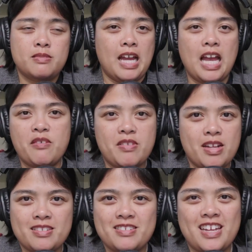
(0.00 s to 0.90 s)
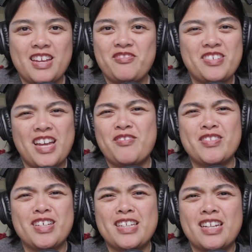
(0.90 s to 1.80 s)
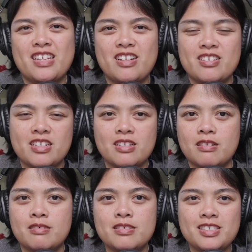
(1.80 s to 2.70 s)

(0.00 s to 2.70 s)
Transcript: I haven't done that in years. I don't know.